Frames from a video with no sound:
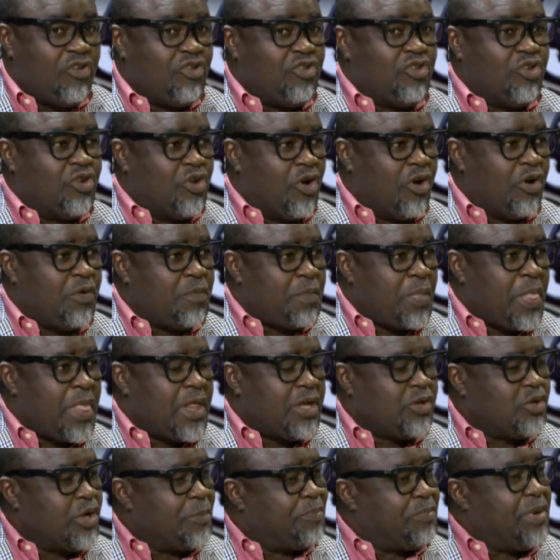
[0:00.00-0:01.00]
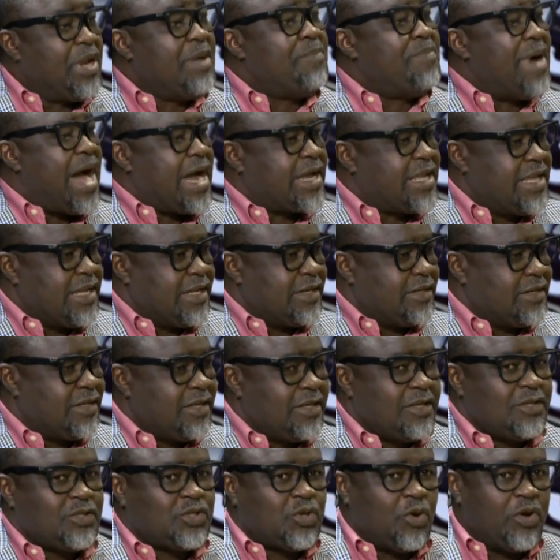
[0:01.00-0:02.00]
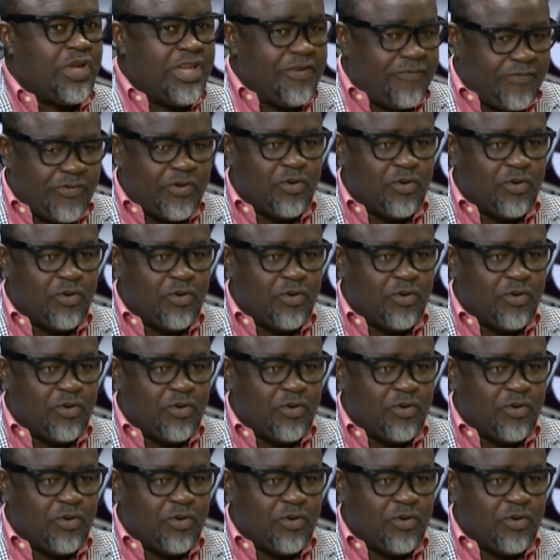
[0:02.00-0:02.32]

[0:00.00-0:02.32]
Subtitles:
You know? You plea bargain. So if you,